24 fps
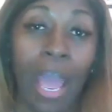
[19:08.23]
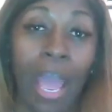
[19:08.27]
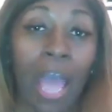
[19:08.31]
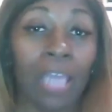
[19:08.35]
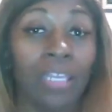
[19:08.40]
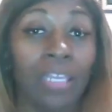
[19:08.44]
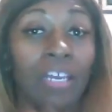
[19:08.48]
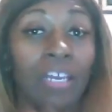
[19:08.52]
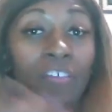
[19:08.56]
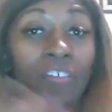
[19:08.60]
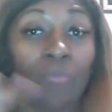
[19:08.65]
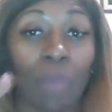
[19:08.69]

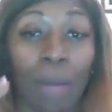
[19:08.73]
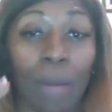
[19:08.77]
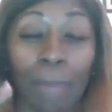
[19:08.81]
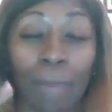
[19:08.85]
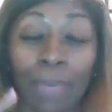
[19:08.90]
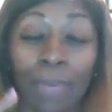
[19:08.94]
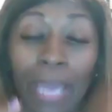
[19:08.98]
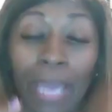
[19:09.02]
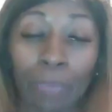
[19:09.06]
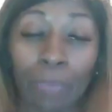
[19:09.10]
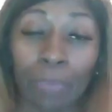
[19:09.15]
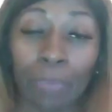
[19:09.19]
I love my
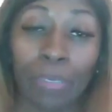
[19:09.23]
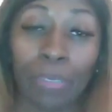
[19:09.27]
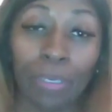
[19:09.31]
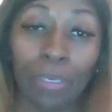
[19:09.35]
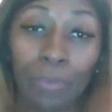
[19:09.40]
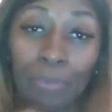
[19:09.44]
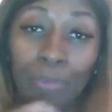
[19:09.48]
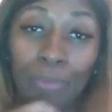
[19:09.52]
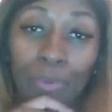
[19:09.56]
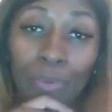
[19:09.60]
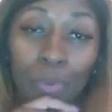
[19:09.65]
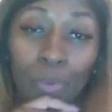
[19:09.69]
Black
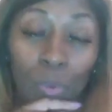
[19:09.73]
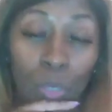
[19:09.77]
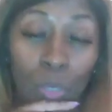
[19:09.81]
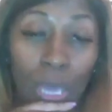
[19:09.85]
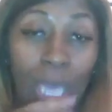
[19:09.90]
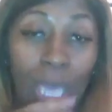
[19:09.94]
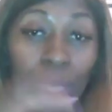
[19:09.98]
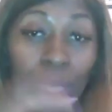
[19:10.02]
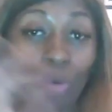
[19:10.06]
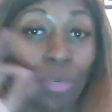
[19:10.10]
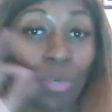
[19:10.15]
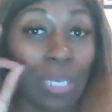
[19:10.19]
people.
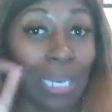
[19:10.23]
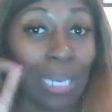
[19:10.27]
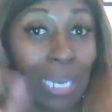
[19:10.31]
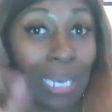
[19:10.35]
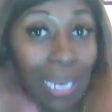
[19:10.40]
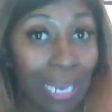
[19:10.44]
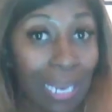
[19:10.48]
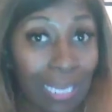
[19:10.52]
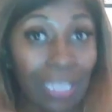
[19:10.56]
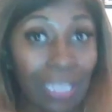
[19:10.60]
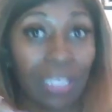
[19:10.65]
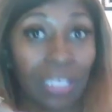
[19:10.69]
I don't
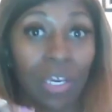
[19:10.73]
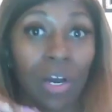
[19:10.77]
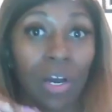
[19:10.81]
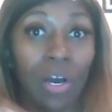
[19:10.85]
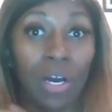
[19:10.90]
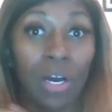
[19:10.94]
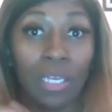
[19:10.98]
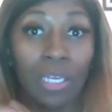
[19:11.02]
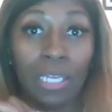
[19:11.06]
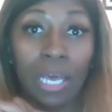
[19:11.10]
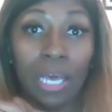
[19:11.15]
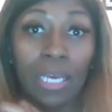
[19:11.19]
like
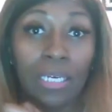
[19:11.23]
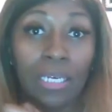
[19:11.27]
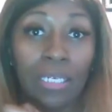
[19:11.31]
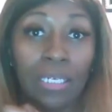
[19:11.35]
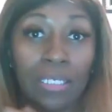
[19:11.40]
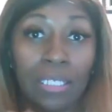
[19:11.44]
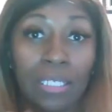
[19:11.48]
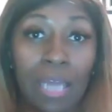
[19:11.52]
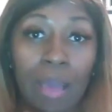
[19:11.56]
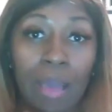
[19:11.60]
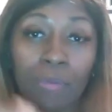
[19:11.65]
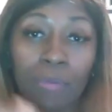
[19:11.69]
y'all a lot of
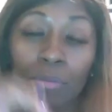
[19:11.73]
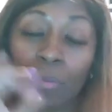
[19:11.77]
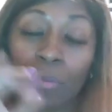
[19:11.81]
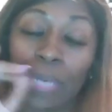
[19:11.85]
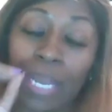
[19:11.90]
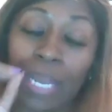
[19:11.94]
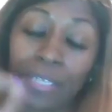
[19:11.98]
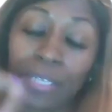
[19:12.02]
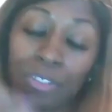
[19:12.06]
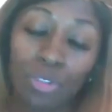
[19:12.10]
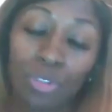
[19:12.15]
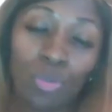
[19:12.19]
the times,
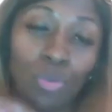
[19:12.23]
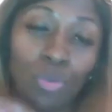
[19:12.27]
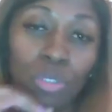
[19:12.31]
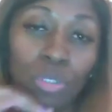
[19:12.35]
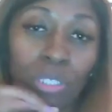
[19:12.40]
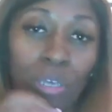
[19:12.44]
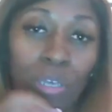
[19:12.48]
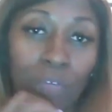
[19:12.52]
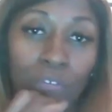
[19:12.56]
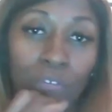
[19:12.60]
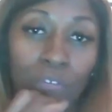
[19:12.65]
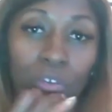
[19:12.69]
but I do
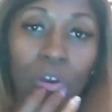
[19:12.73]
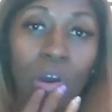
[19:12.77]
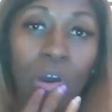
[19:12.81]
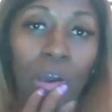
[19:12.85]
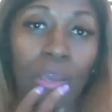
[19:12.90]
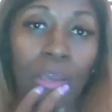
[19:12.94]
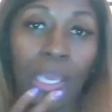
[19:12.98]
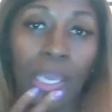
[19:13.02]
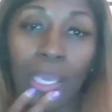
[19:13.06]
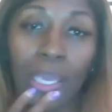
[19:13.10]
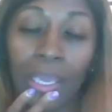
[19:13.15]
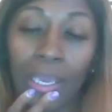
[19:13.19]
love
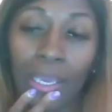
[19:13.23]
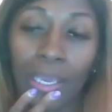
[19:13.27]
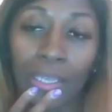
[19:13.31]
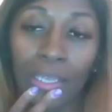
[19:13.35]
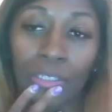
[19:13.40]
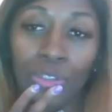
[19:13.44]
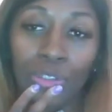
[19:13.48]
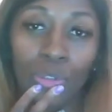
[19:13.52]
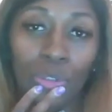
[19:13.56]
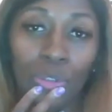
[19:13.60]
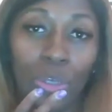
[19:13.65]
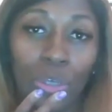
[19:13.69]
y'all.
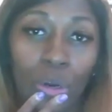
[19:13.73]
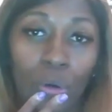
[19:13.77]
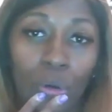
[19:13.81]
And,